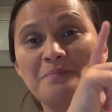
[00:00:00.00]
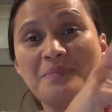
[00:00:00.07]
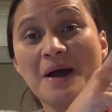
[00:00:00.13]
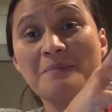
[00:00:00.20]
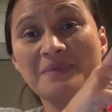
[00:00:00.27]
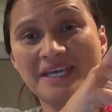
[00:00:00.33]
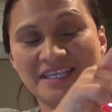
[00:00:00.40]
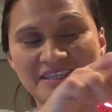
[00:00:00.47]

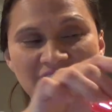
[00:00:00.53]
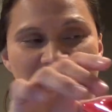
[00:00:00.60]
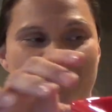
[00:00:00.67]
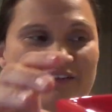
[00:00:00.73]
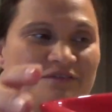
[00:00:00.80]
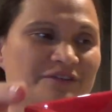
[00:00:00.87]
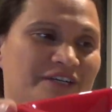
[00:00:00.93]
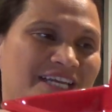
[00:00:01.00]
Pumpkin
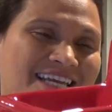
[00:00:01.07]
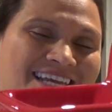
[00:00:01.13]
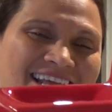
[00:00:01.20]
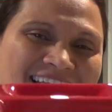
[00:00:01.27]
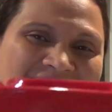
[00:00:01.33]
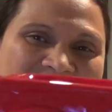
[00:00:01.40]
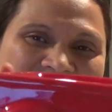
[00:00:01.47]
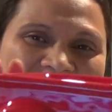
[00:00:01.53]

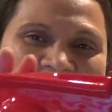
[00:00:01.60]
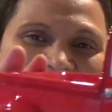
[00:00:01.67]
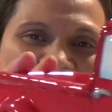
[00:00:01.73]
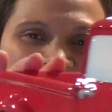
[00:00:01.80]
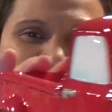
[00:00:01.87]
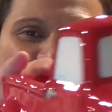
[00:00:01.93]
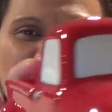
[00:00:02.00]
Delivery, and